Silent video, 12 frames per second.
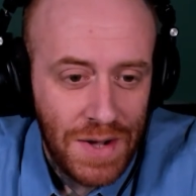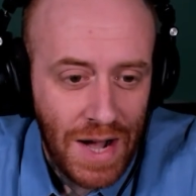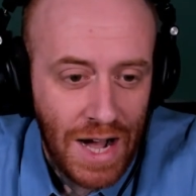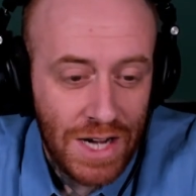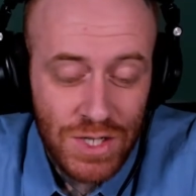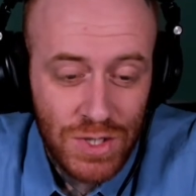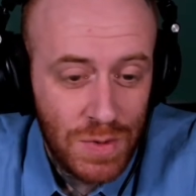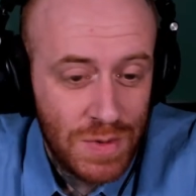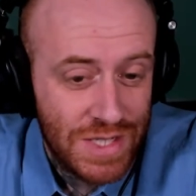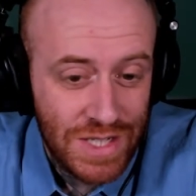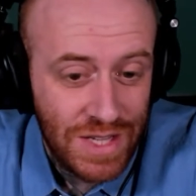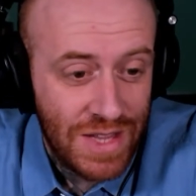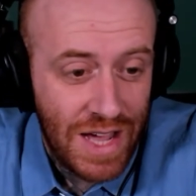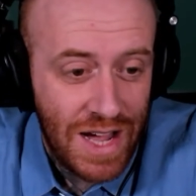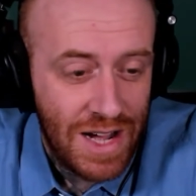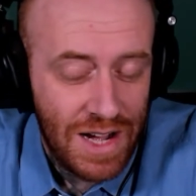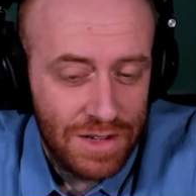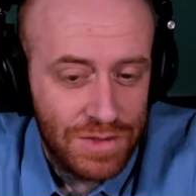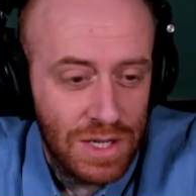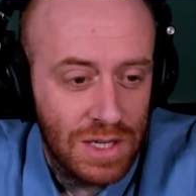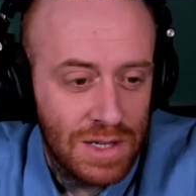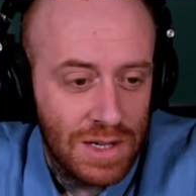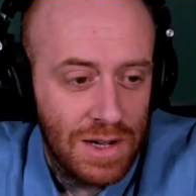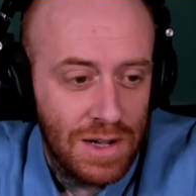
I just don't see that. I think